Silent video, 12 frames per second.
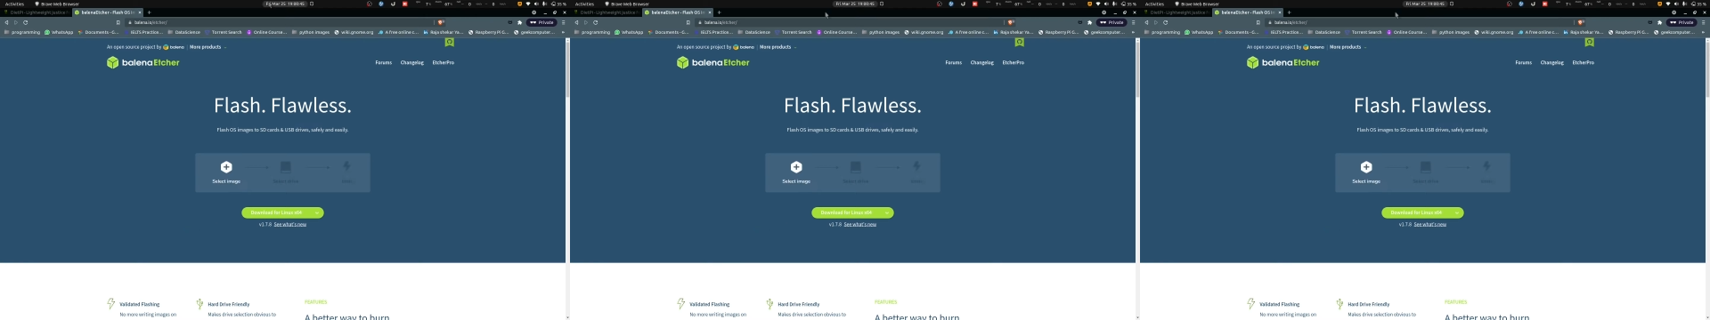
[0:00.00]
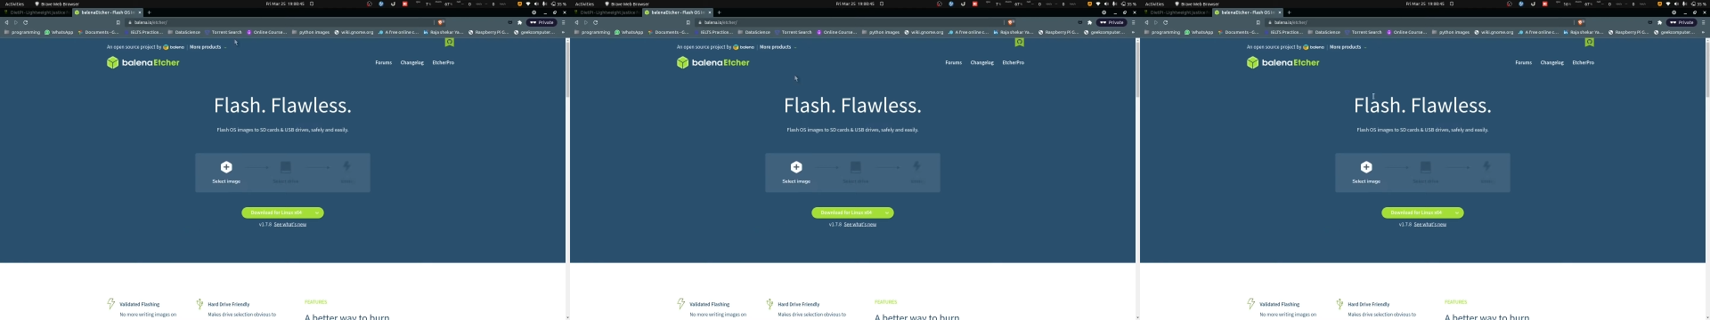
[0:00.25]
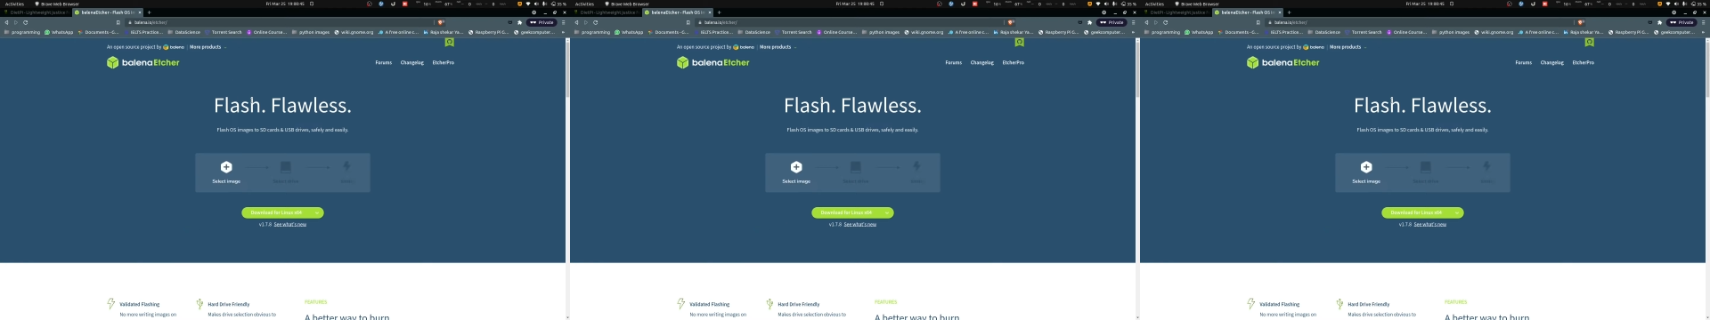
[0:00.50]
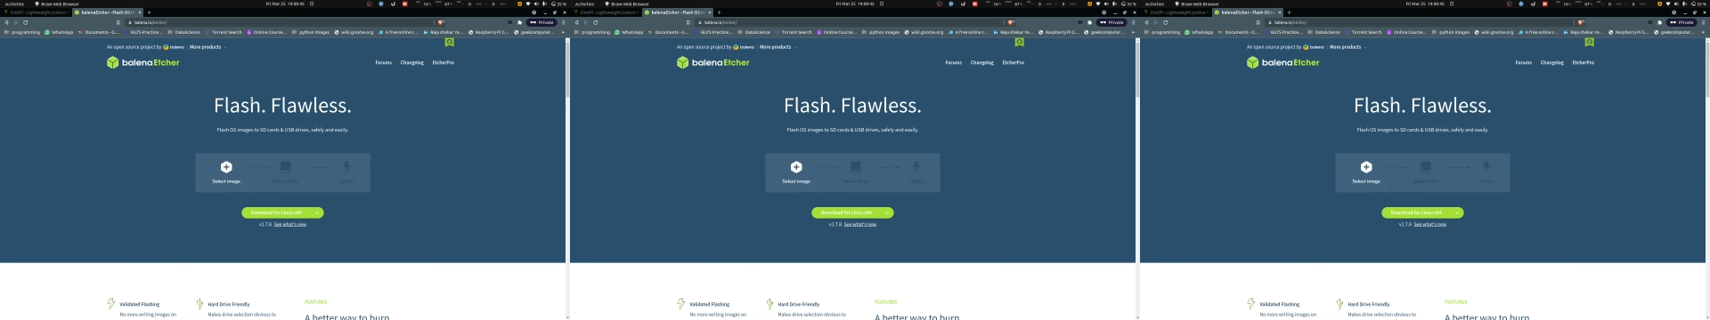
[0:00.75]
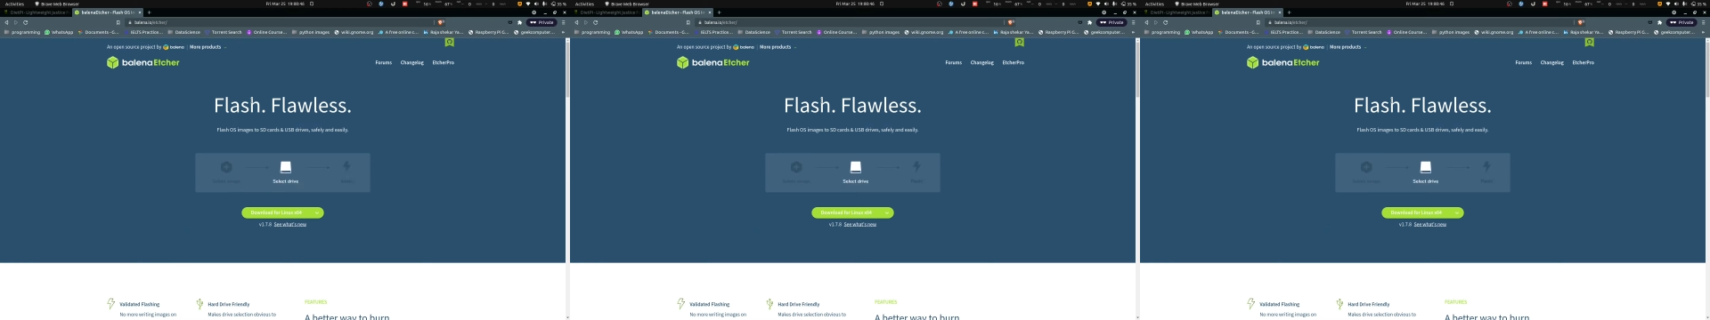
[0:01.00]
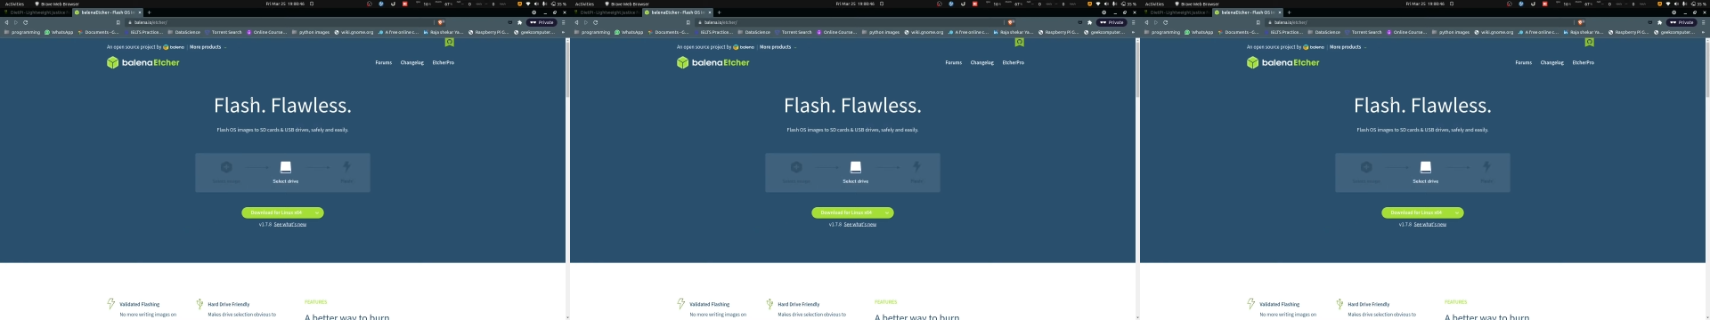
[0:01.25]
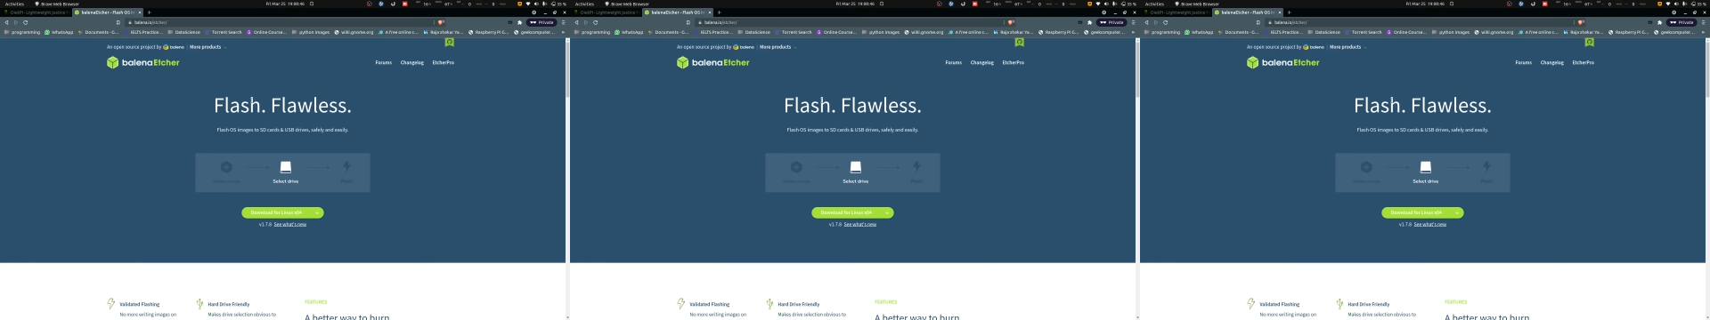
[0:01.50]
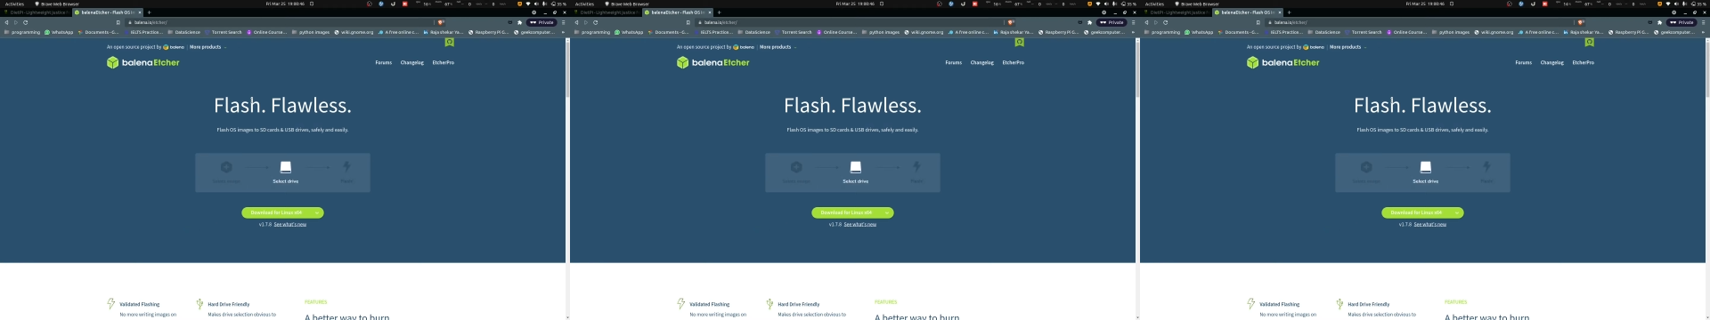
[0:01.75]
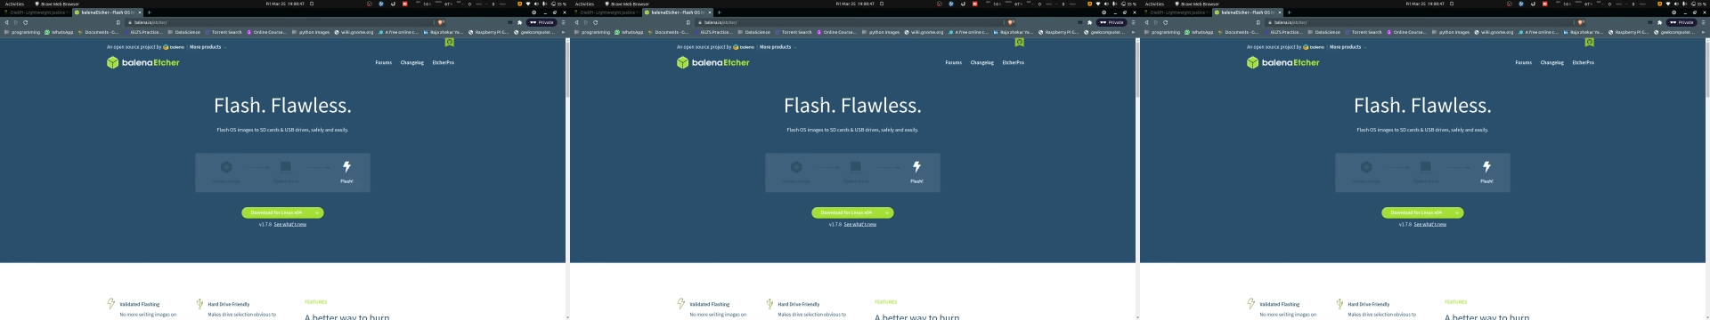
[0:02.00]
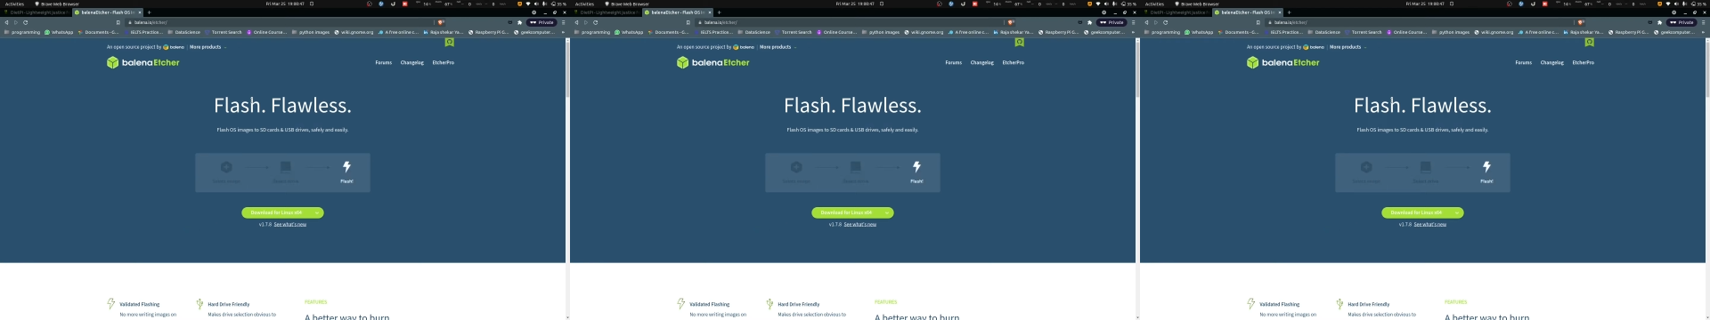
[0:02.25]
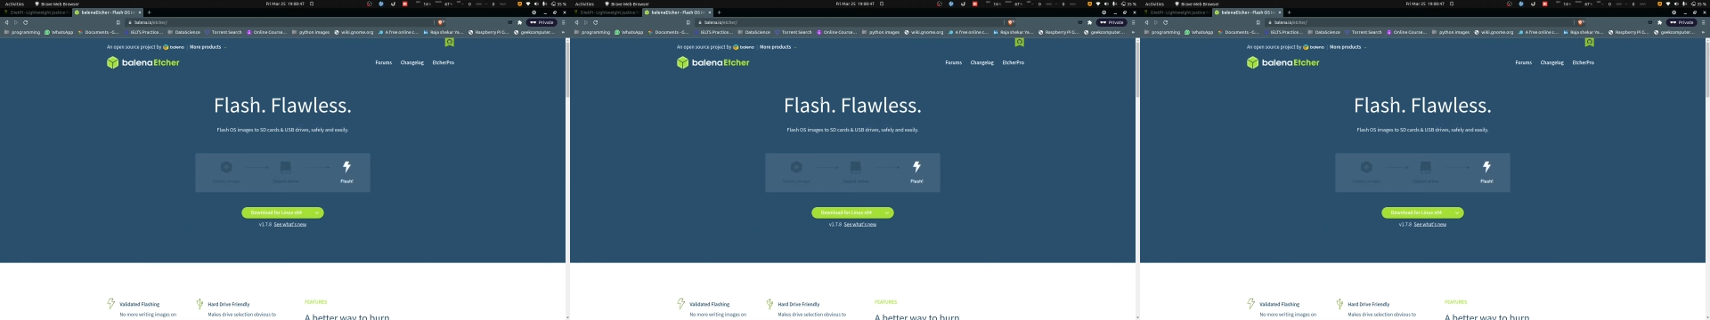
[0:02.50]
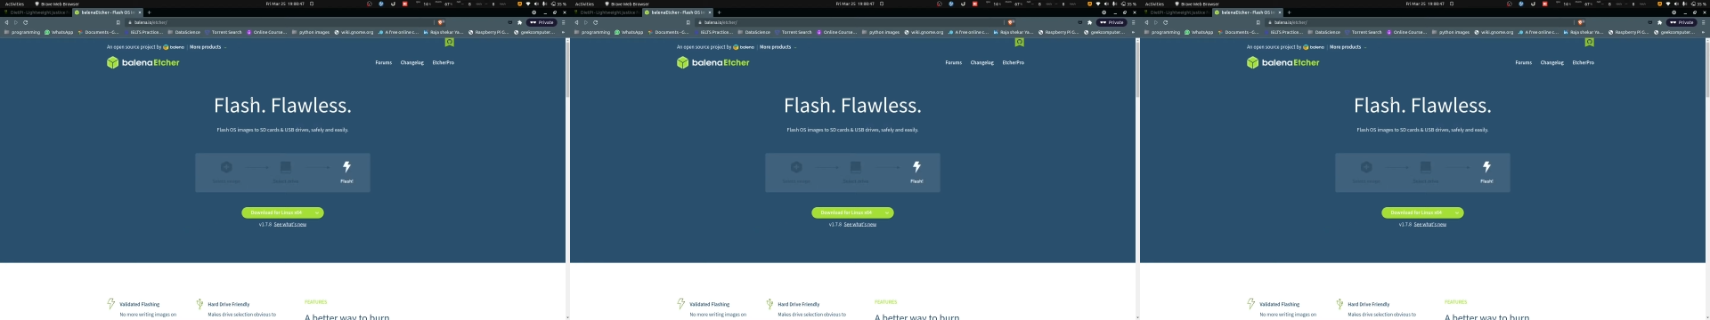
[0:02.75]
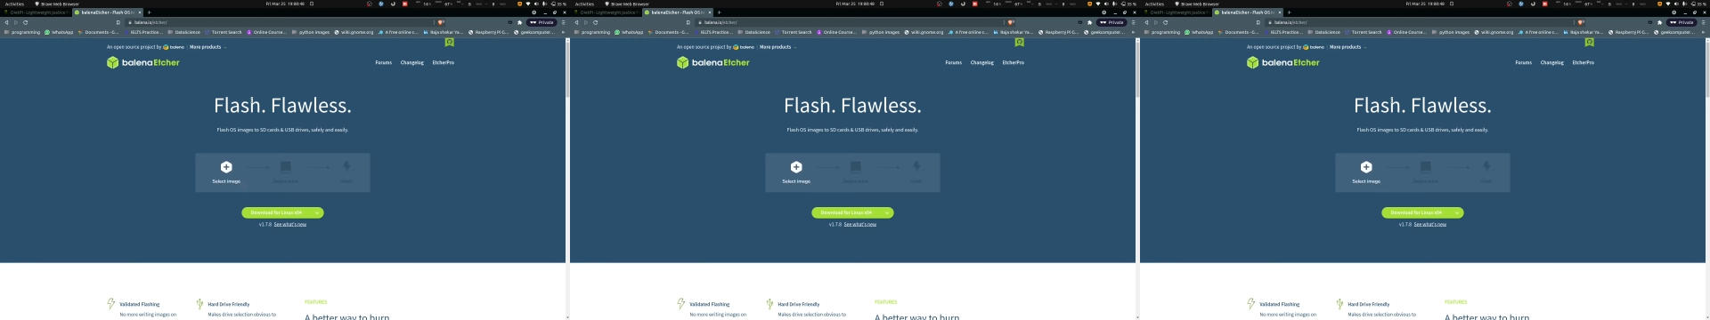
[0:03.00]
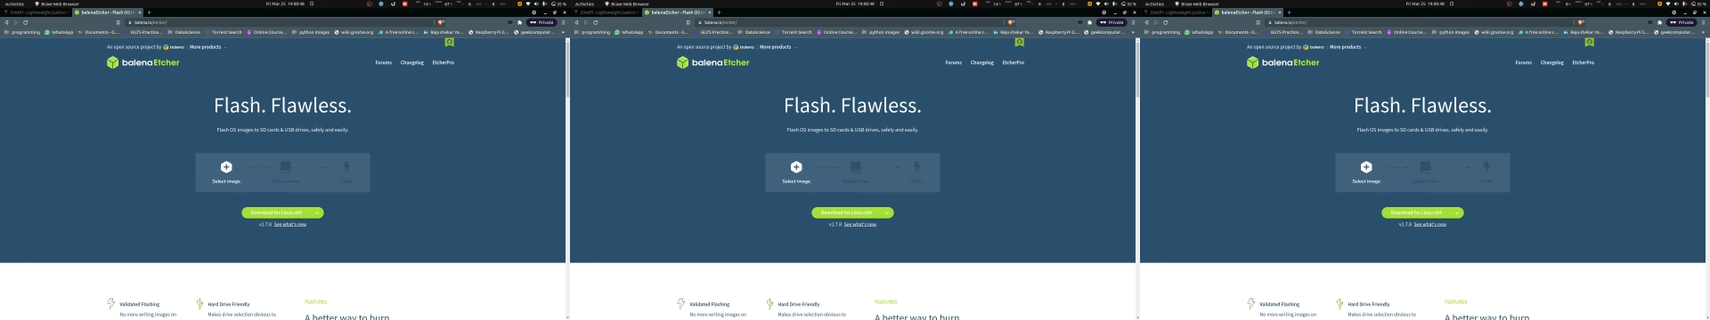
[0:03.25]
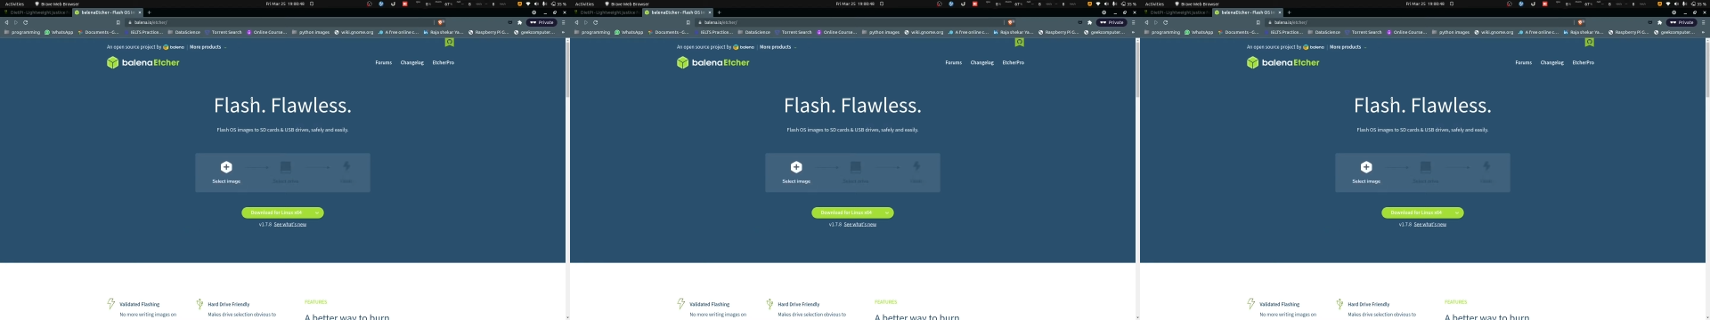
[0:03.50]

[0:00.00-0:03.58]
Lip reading: (no speaker visible)